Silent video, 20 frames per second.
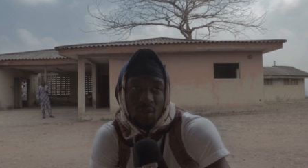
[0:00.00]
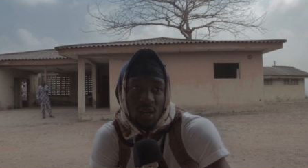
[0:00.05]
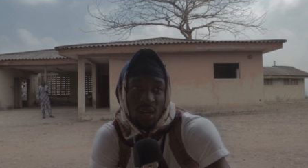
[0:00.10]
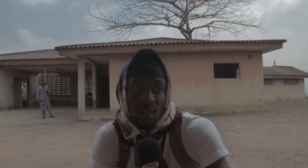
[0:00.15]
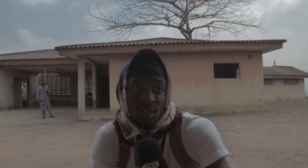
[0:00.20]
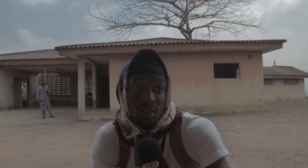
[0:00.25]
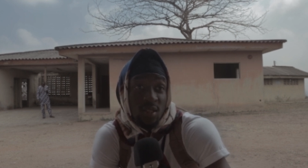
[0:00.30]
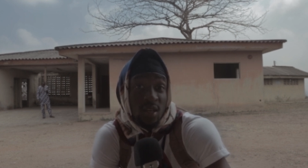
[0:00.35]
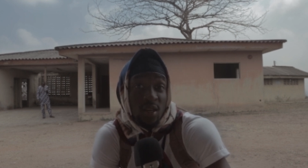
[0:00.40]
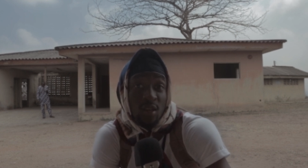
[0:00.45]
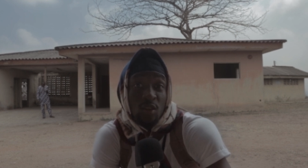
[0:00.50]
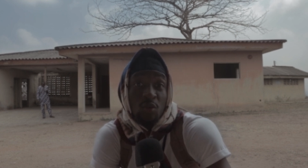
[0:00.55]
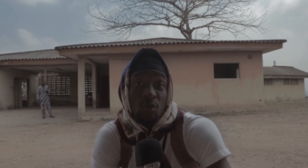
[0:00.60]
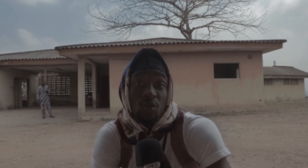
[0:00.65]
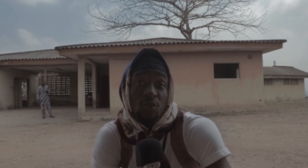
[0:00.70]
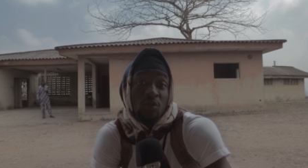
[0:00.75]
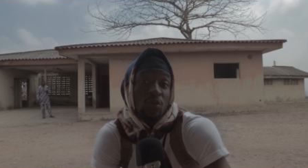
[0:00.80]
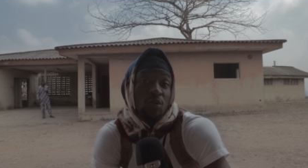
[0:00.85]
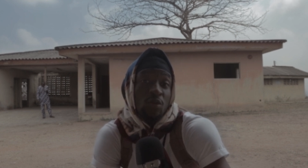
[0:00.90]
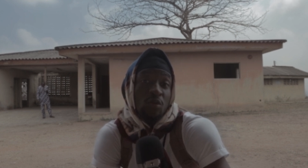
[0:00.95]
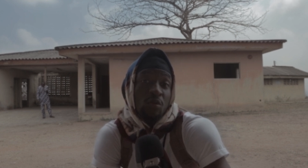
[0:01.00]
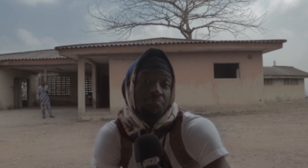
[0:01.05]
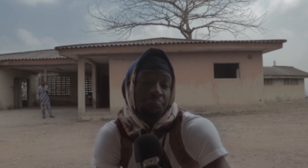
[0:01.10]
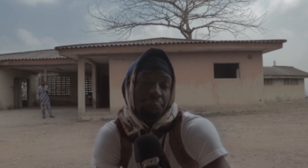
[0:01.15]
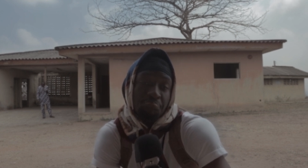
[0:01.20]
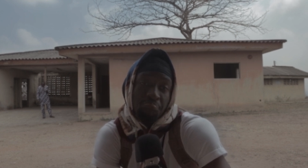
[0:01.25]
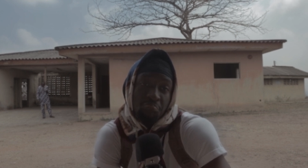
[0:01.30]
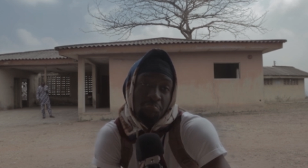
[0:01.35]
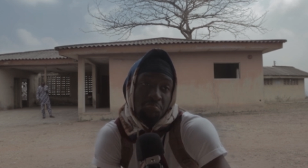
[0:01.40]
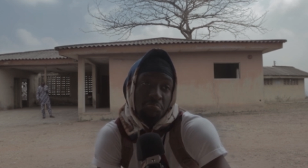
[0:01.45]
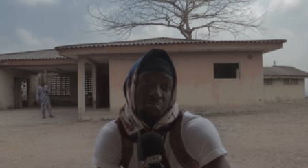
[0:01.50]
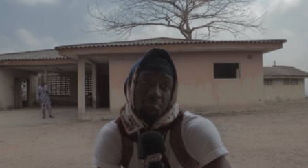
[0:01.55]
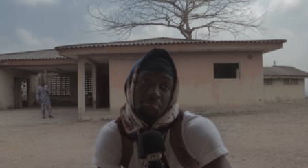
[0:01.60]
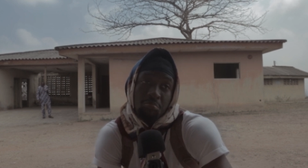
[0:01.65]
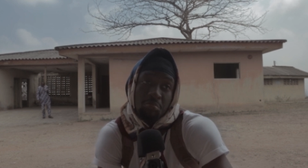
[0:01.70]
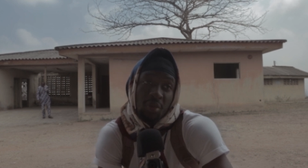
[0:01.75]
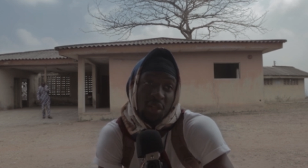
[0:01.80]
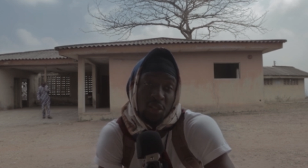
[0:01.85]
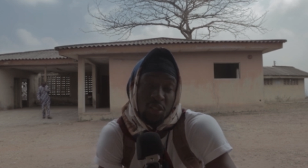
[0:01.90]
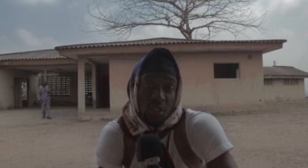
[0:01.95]
I take you through
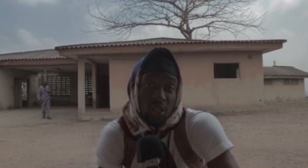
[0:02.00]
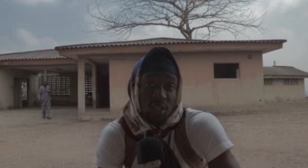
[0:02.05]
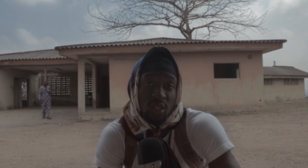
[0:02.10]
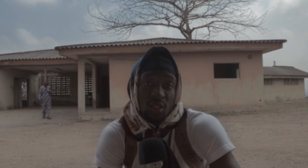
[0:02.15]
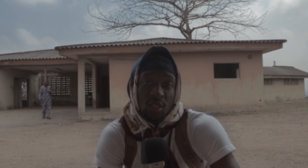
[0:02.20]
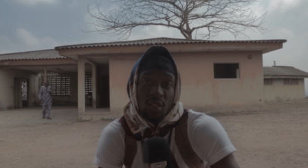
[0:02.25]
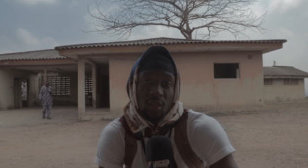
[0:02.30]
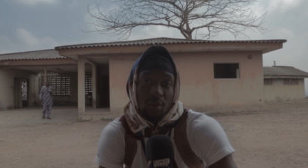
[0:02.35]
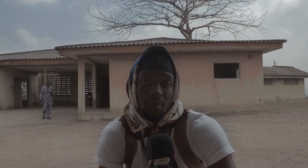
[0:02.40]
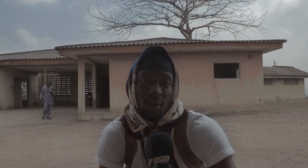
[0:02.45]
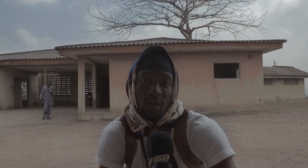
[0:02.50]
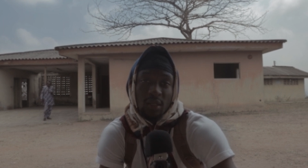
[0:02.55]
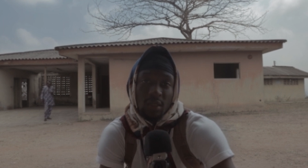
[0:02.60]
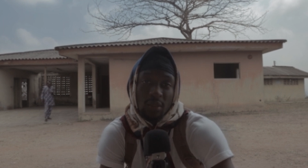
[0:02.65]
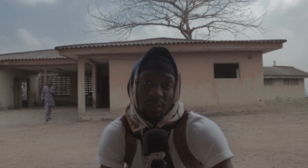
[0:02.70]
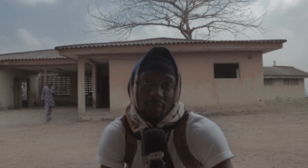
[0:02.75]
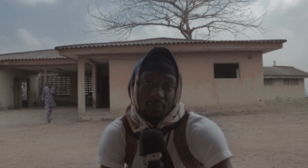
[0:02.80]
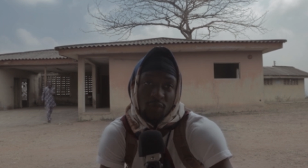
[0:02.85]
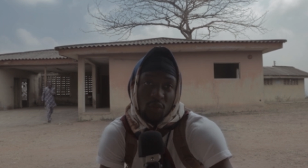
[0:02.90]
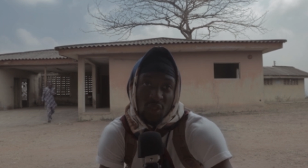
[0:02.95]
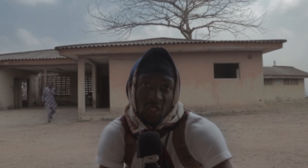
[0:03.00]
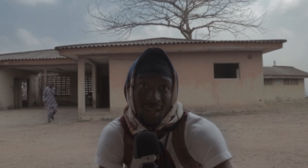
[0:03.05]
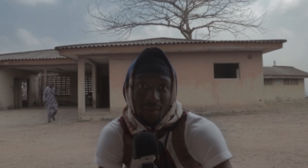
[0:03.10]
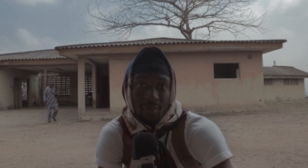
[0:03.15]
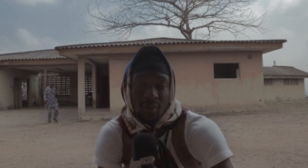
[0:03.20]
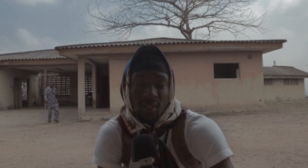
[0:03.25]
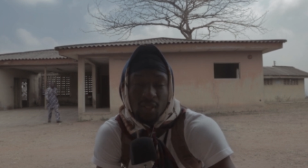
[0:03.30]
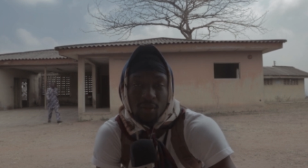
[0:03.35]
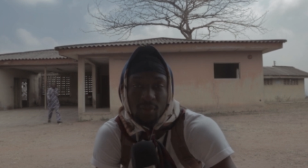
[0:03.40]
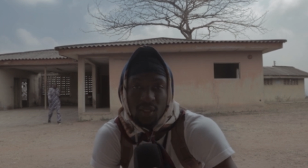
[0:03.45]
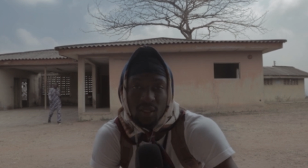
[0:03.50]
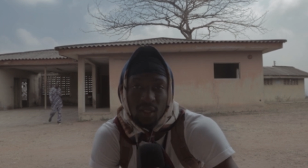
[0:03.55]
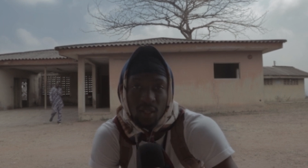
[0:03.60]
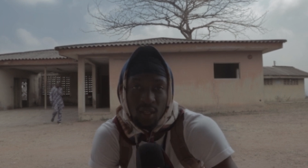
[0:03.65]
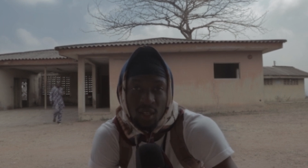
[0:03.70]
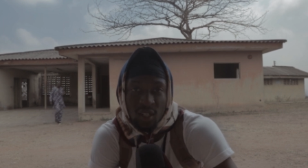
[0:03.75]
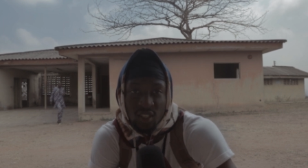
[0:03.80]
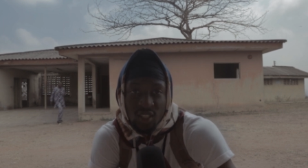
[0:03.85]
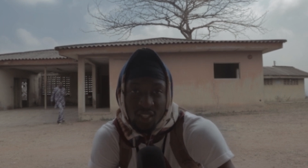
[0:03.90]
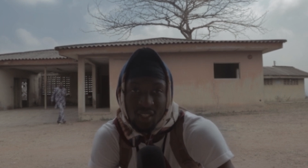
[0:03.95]
my journey in Ibadan, which happens to be the
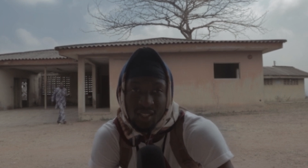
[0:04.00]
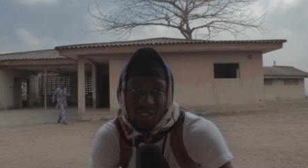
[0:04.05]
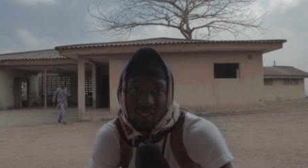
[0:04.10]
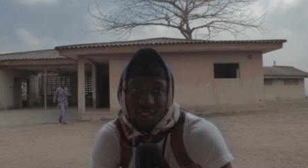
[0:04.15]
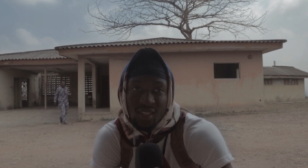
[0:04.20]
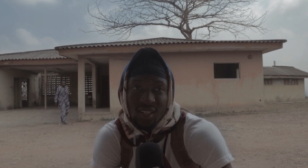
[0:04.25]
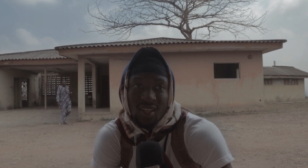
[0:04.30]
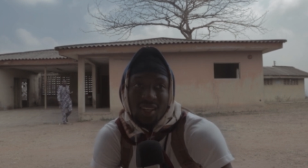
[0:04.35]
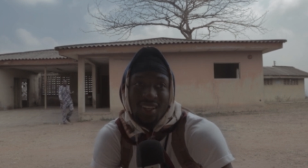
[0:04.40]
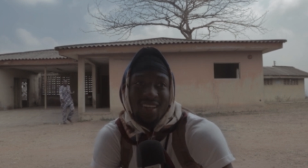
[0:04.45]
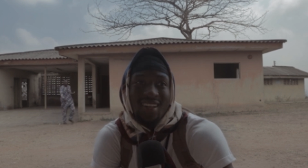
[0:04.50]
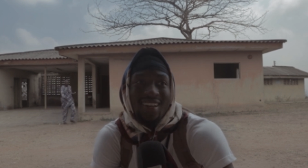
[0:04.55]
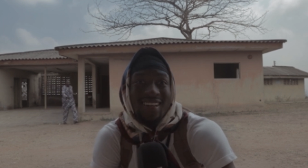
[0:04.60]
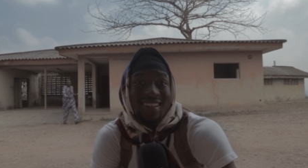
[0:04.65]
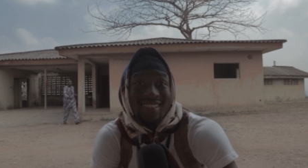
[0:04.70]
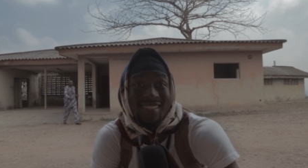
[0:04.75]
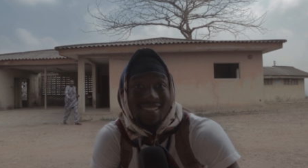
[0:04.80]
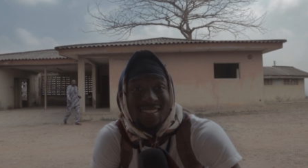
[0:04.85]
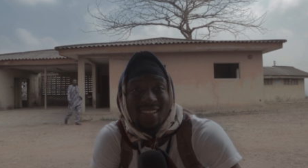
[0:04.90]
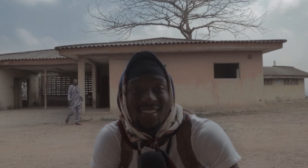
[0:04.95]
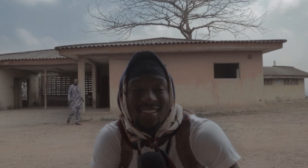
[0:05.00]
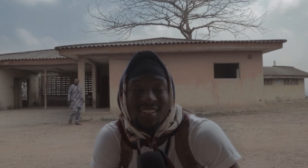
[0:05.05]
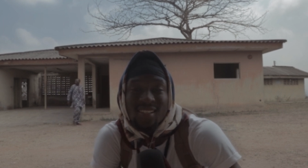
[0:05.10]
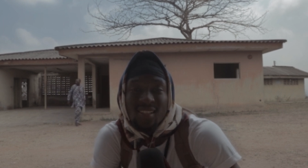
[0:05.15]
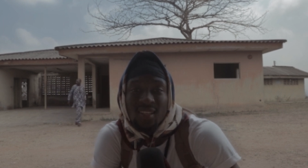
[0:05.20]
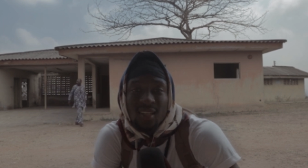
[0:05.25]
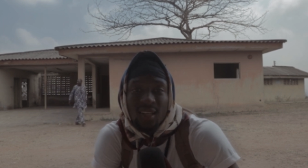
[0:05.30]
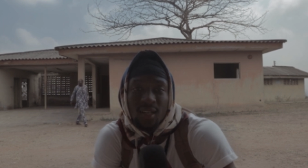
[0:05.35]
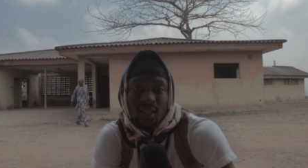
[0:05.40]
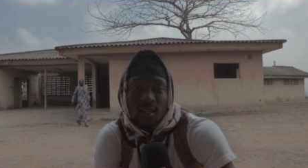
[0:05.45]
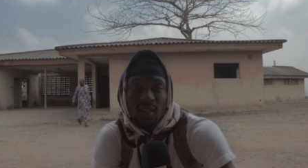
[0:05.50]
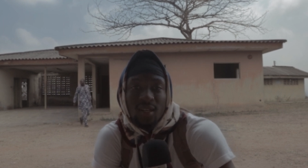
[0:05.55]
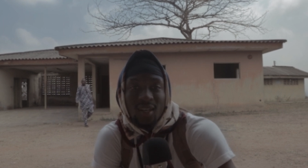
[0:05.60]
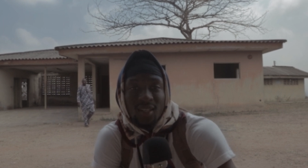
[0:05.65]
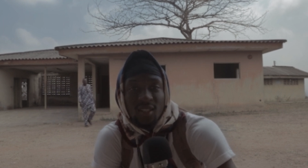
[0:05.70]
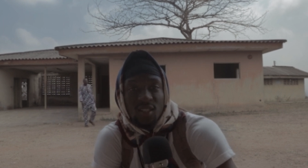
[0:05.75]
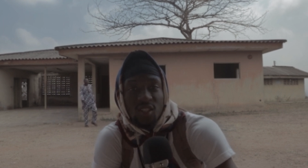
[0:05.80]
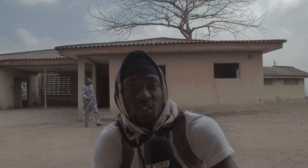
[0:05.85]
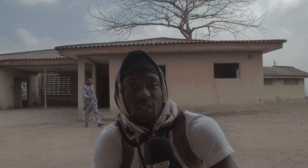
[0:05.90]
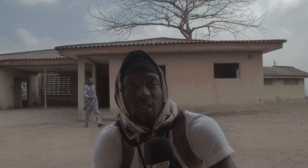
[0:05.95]
largest city in
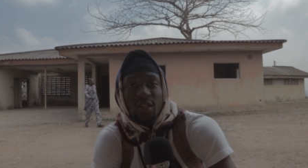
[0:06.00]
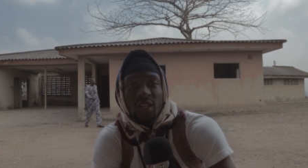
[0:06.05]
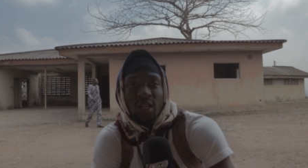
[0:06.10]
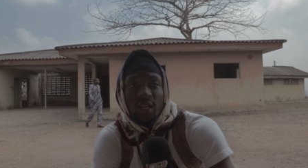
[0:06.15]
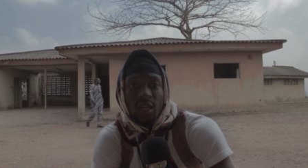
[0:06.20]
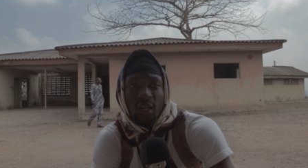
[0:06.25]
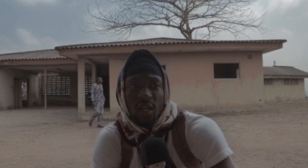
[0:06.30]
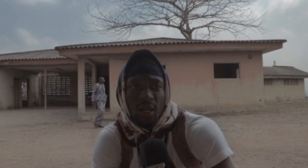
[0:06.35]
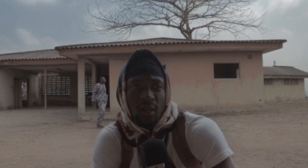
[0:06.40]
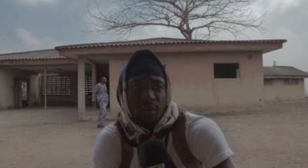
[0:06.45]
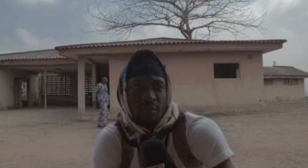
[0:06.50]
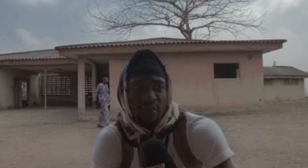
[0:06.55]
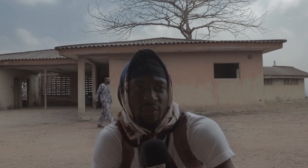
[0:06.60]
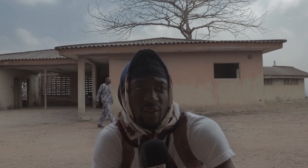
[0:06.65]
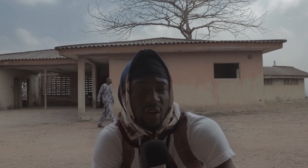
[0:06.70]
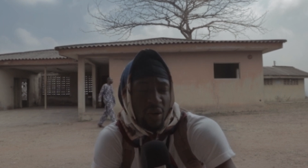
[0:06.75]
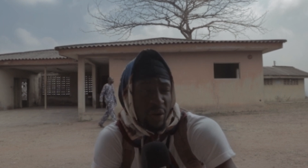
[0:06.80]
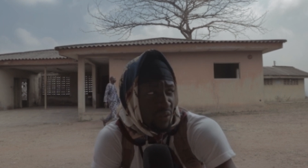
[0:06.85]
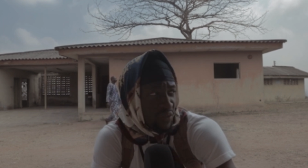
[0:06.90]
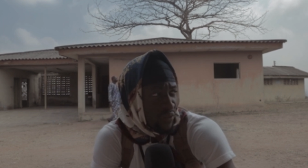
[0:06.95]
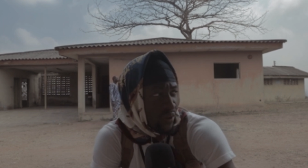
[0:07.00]
Nigeria and very,